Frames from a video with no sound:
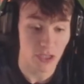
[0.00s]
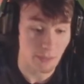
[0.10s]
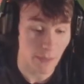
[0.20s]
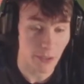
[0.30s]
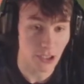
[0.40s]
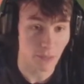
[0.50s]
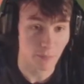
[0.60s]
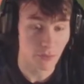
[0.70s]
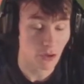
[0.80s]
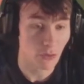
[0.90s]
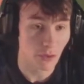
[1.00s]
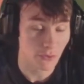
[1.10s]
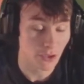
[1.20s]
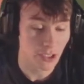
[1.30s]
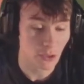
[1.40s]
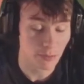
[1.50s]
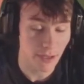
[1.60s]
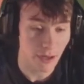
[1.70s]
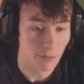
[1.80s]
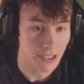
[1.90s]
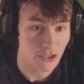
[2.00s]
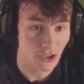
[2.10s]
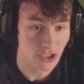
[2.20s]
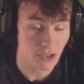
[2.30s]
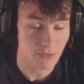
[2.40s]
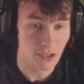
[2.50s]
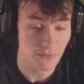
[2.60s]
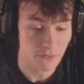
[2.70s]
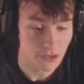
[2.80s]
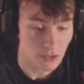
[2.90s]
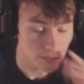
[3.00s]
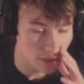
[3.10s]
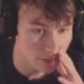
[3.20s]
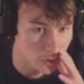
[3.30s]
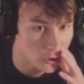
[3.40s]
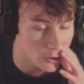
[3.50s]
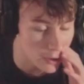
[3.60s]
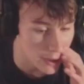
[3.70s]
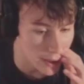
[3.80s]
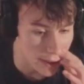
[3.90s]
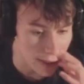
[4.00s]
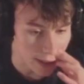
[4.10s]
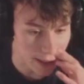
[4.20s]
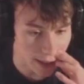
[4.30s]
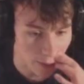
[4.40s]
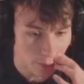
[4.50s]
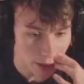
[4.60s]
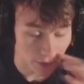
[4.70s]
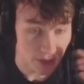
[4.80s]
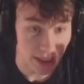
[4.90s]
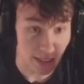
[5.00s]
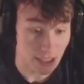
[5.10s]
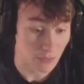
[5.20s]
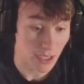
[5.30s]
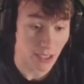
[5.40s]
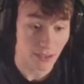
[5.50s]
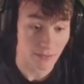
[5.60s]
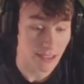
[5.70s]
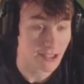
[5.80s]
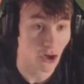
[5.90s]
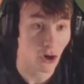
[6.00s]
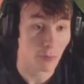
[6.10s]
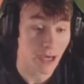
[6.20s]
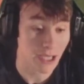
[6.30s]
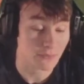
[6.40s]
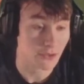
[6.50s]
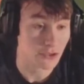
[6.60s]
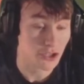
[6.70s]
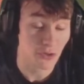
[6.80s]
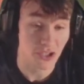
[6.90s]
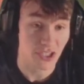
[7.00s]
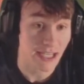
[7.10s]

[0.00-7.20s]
He might be a pro or a 30-0 player, but he's doing some stuff wrong. And obviously, as well, it's not all bad for Jonas.